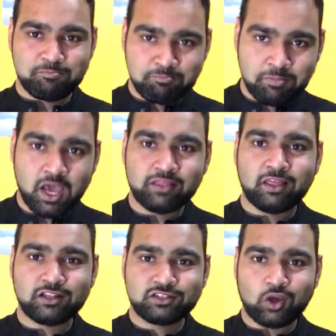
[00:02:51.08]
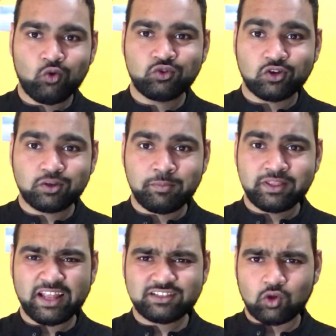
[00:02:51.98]
Man, that sounds awesome, but
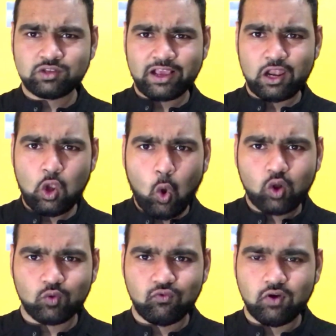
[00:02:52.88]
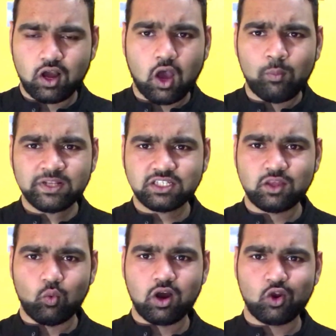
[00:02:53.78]
that sounds like a lot of work. How much is
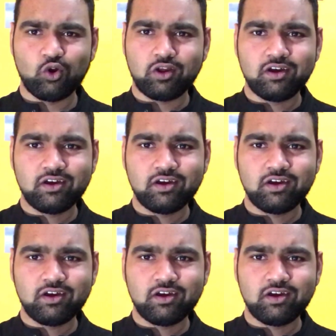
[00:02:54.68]
the workload?